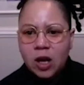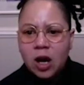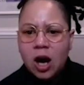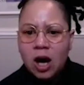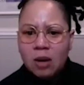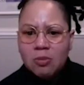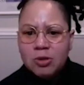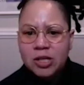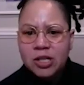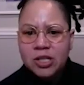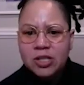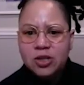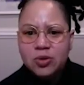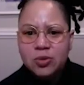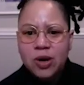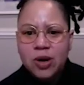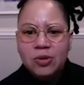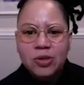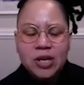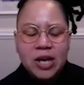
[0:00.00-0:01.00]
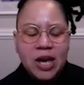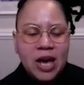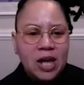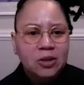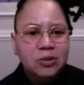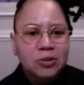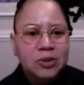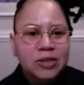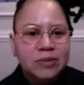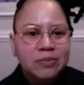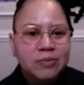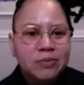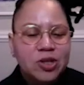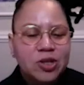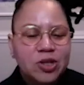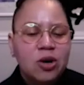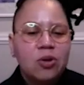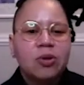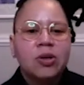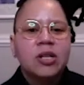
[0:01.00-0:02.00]
objects throughout the gallery.
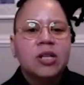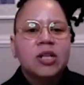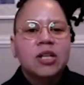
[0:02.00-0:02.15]
So